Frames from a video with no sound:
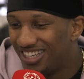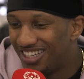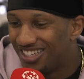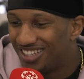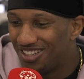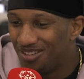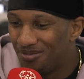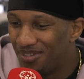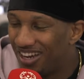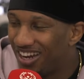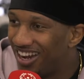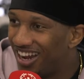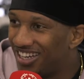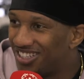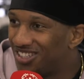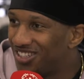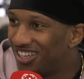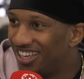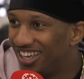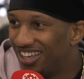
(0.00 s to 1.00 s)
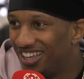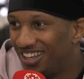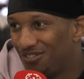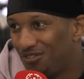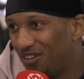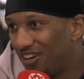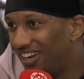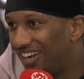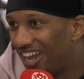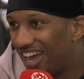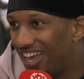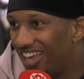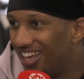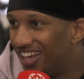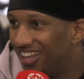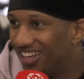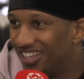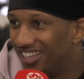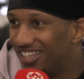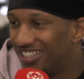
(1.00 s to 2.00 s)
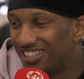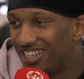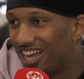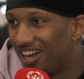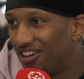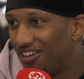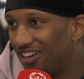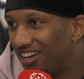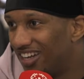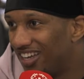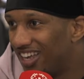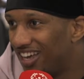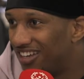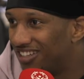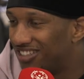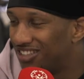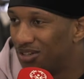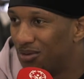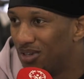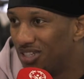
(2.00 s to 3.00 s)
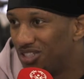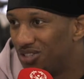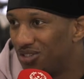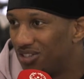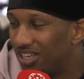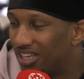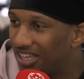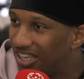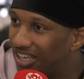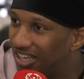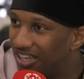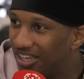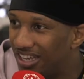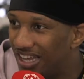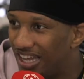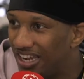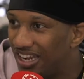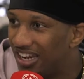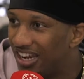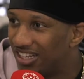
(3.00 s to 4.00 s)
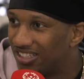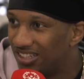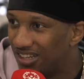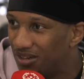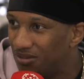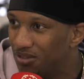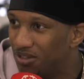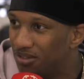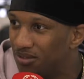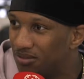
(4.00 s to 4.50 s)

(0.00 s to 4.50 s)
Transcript: the money that you get for NIL is not going to account to what you can get at the next level.